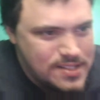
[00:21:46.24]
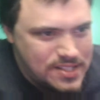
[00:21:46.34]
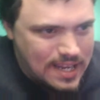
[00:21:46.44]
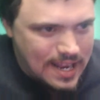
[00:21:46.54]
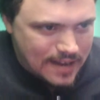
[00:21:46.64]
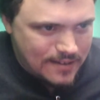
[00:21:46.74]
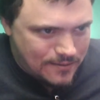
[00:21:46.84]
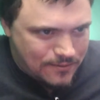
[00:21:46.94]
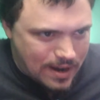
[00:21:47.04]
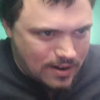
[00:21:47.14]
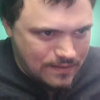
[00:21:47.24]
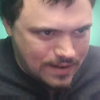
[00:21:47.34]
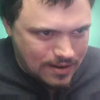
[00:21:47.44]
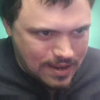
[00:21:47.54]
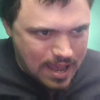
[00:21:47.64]
CNN, very,
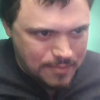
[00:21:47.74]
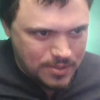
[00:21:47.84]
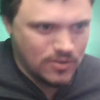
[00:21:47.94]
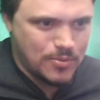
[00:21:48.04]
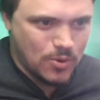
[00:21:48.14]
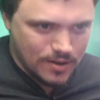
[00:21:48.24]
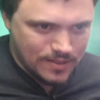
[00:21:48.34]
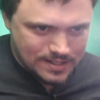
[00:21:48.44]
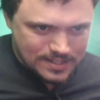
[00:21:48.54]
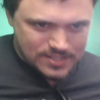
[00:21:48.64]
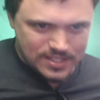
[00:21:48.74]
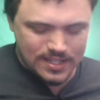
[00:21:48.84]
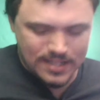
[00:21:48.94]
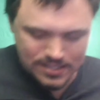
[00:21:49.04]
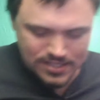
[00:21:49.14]
very happy to report that
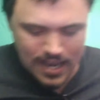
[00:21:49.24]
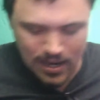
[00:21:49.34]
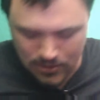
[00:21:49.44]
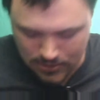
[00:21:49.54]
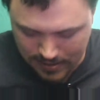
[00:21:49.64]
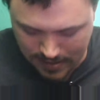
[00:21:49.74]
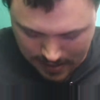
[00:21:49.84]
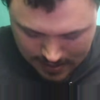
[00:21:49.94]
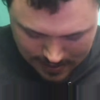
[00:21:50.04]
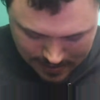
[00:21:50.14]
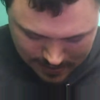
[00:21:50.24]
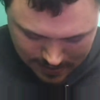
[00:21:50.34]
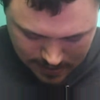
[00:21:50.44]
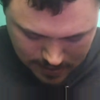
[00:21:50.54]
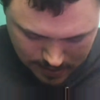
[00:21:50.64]
Disney is now
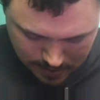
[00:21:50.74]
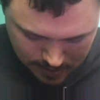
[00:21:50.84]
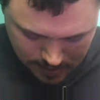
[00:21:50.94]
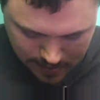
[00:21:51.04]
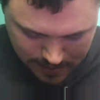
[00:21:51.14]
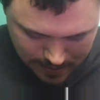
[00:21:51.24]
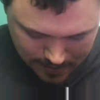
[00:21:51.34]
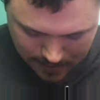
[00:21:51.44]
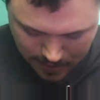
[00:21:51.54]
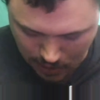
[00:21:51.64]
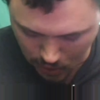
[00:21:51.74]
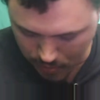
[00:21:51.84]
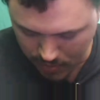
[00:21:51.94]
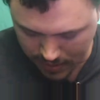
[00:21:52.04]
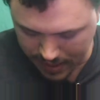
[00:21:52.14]
the
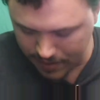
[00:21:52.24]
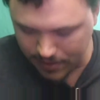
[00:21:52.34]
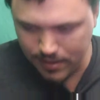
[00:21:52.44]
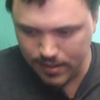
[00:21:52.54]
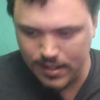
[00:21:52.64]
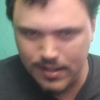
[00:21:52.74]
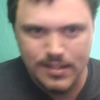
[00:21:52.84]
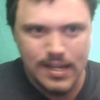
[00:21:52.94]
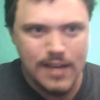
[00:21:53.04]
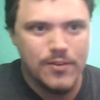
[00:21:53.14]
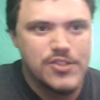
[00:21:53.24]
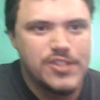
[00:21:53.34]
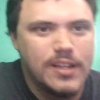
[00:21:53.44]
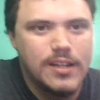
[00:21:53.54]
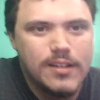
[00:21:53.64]
global leader in the
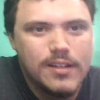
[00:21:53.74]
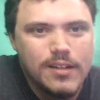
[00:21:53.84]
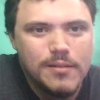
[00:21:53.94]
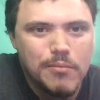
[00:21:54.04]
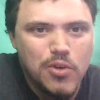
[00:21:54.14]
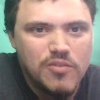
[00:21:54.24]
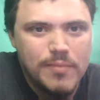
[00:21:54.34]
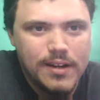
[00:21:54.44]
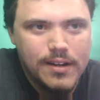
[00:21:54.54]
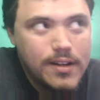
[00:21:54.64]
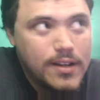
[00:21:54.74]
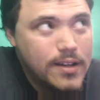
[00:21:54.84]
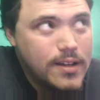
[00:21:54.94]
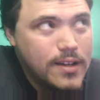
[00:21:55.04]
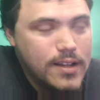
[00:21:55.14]
diversity movement.
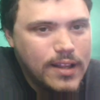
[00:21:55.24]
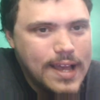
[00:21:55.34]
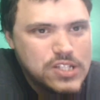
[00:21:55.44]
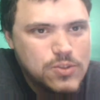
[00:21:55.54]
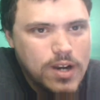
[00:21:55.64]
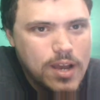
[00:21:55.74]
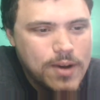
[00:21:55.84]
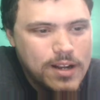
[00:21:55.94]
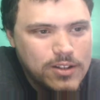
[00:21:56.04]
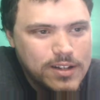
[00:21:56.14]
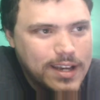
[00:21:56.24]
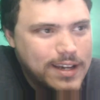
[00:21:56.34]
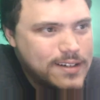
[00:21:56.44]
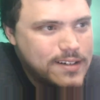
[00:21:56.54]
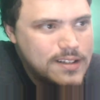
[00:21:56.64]
Last one I want to look
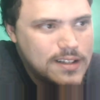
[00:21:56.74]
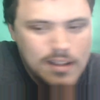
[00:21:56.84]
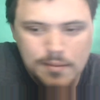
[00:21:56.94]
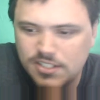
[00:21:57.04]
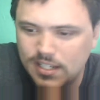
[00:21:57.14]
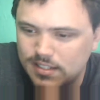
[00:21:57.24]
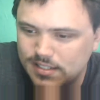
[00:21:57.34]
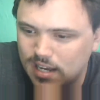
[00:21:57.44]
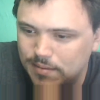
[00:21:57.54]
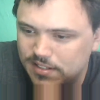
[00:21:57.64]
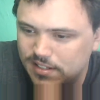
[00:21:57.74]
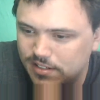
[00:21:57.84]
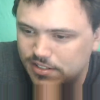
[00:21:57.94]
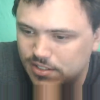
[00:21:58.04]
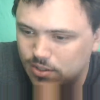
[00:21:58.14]
at. Let me check these comments
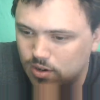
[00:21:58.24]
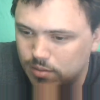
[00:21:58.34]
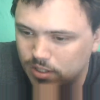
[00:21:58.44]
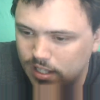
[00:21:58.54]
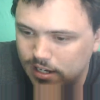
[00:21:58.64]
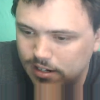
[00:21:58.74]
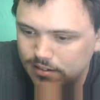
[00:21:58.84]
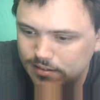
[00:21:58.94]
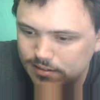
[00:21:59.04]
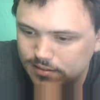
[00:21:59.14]
here. She's a horrible liar.